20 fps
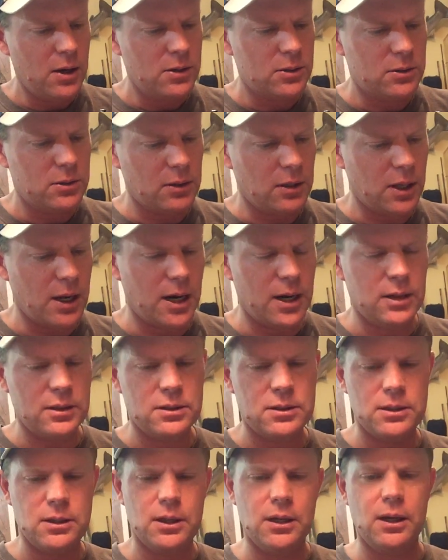so that
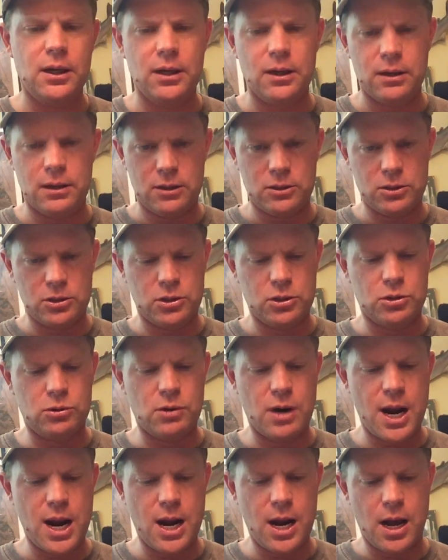it's a
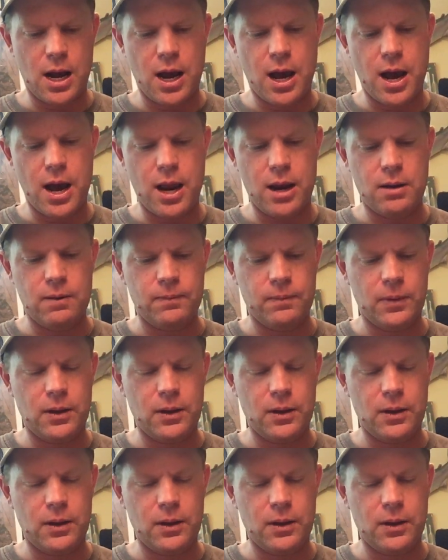straight eye.